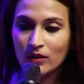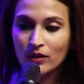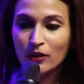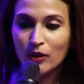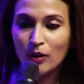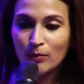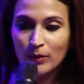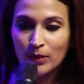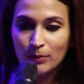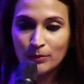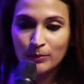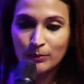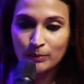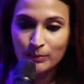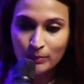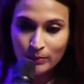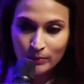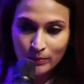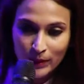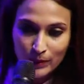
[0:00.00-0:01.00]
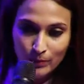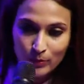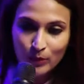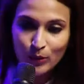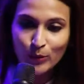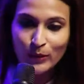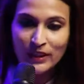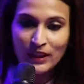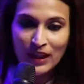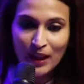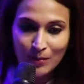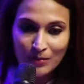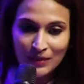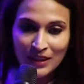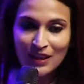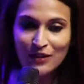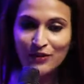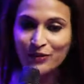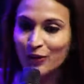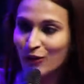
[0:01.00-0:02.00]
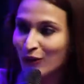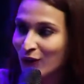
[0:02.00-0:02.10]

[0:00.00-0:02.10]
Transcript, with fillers: normal people who had come there for...